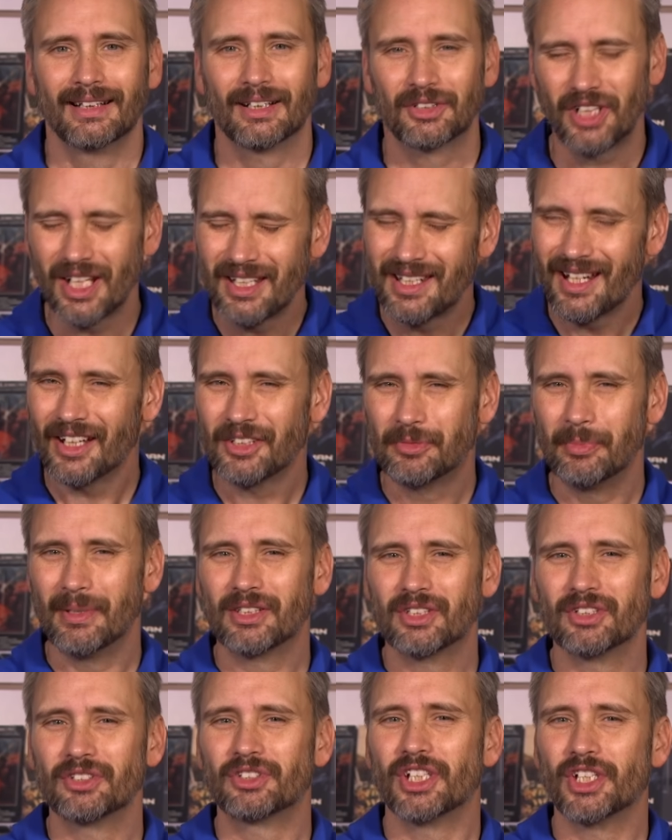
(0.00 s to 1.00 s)
Now, she does
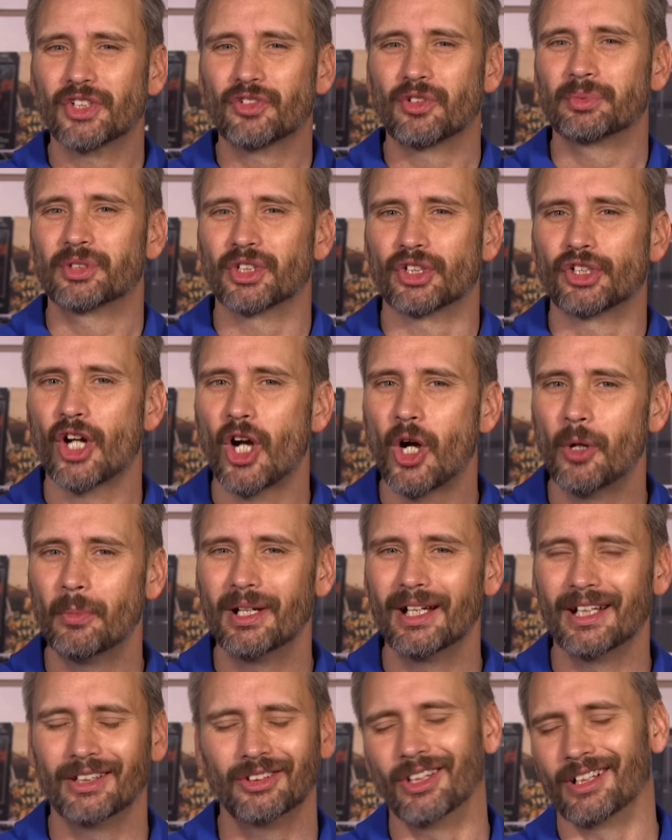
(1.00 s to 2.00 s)
mention she's from Tacoma,
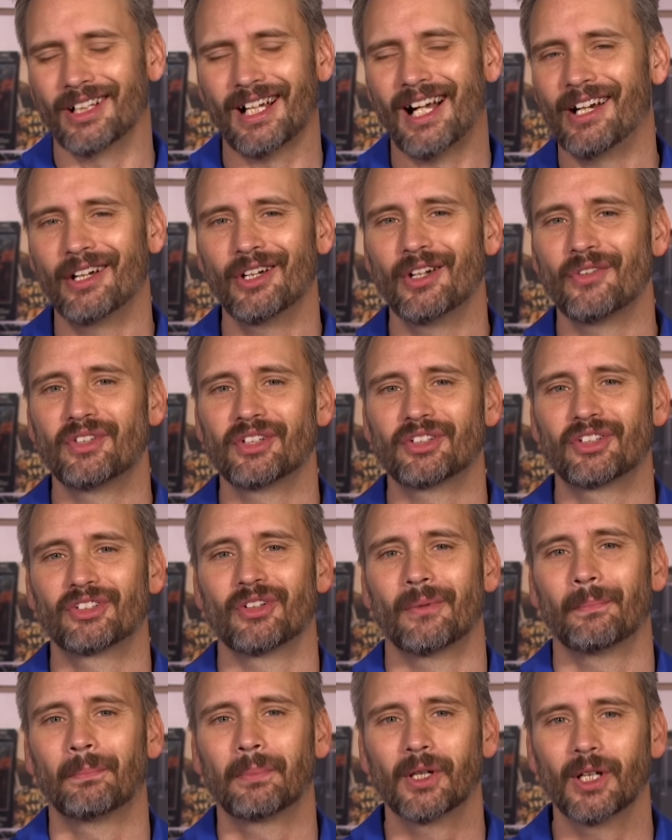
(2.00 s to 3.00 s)
and look, I don't know if this is
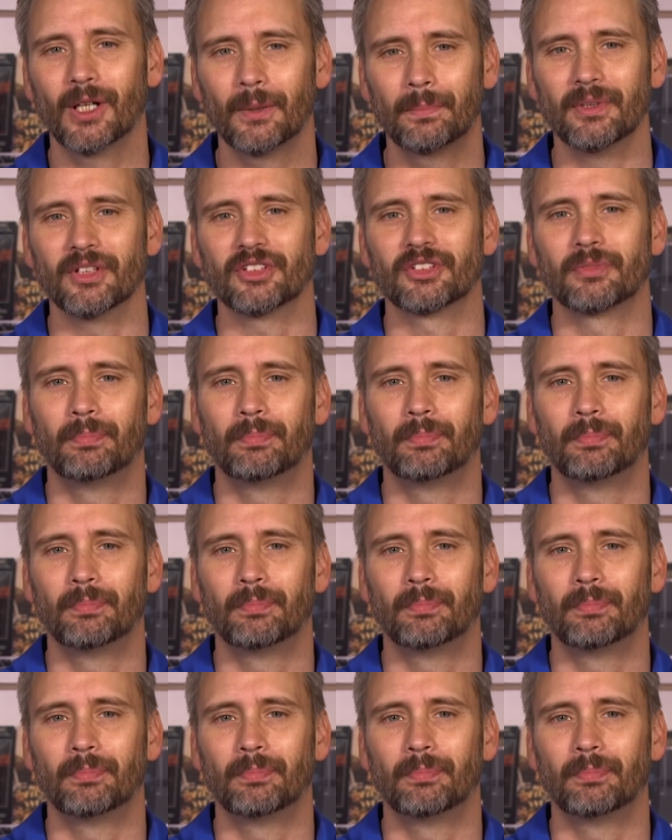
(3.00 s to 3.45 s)
on purpose,